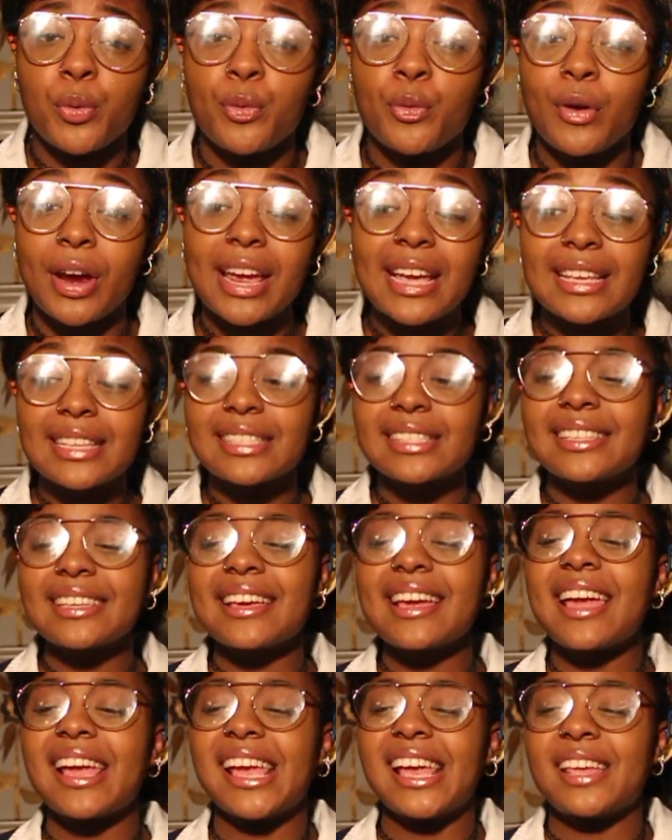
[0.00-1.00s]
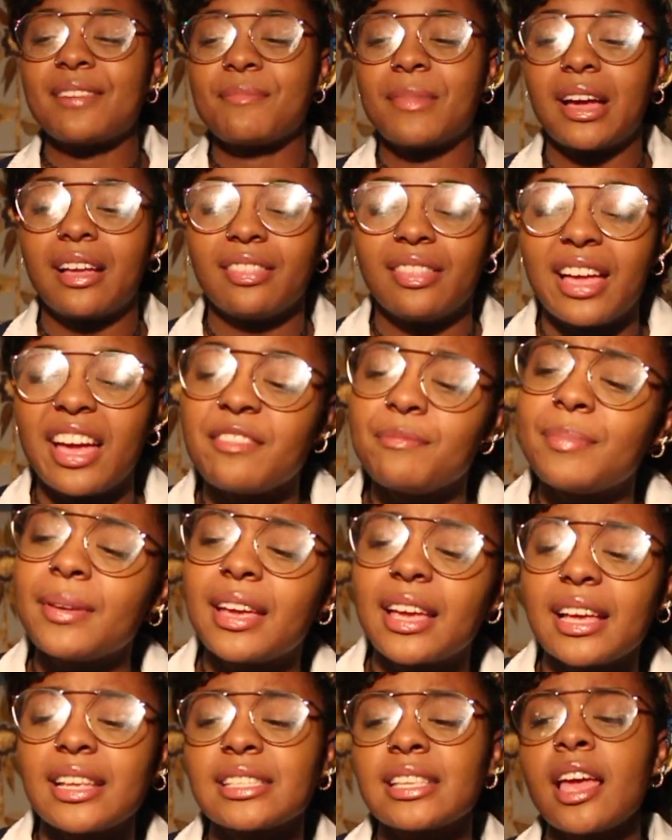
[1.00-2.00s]
crazy in my life
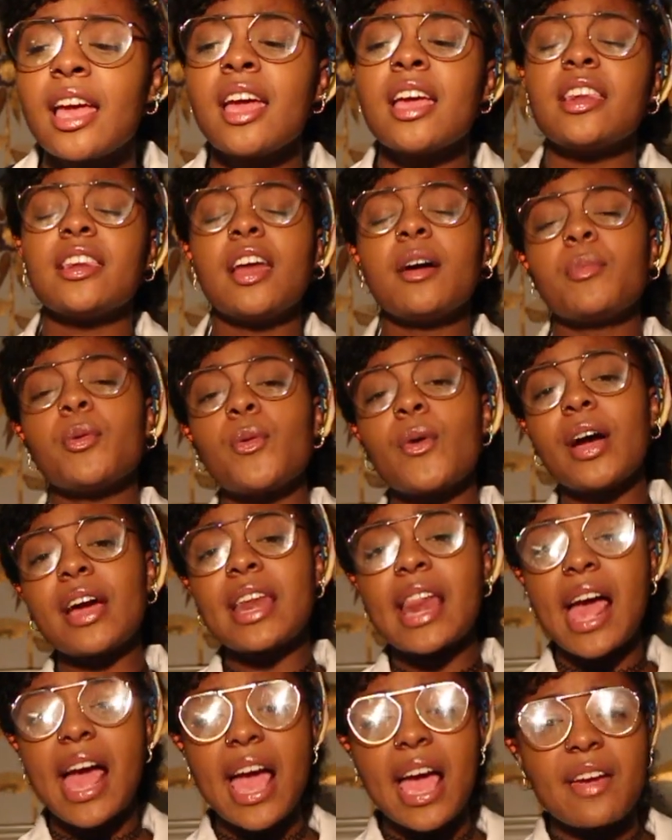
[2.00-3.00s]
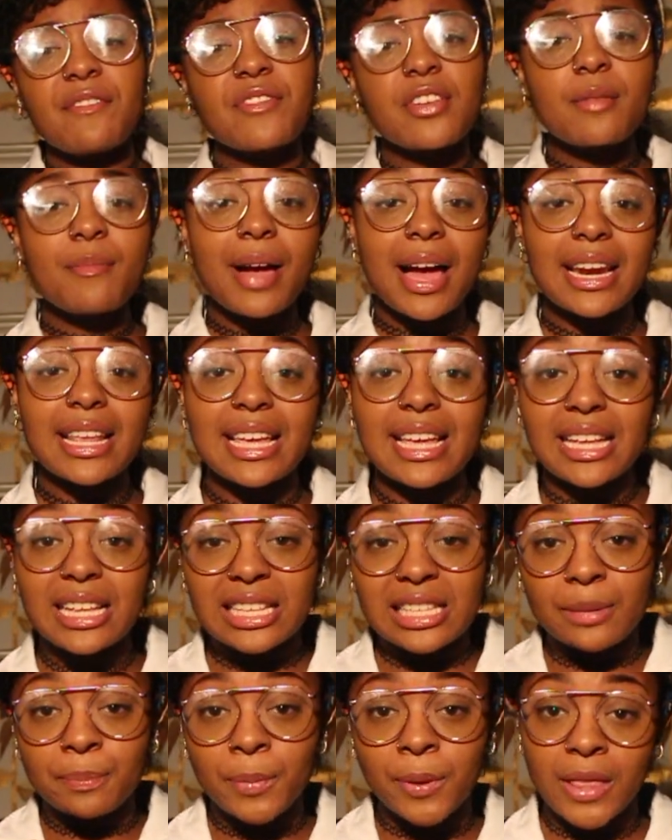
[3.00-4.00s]
because number one, everybody
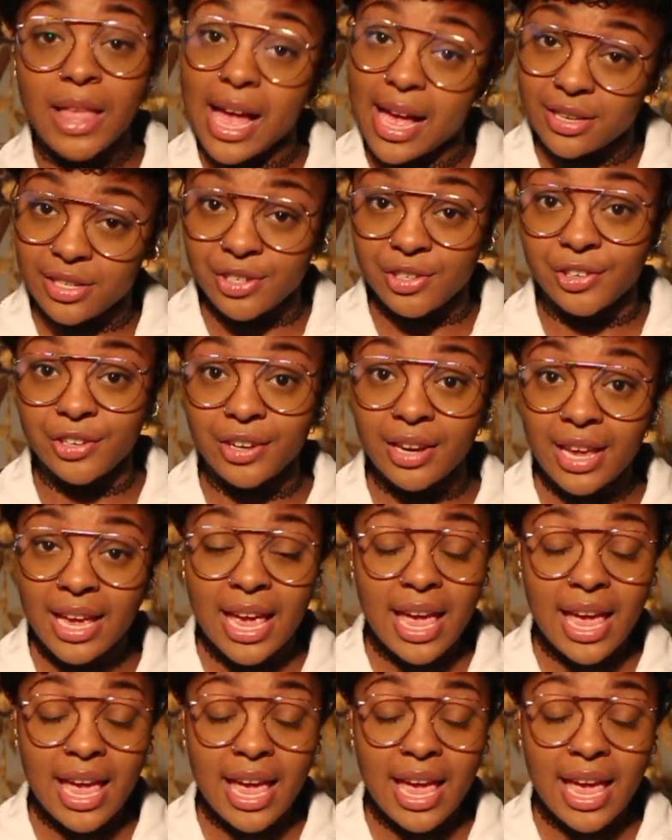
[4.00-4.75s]
is plastered.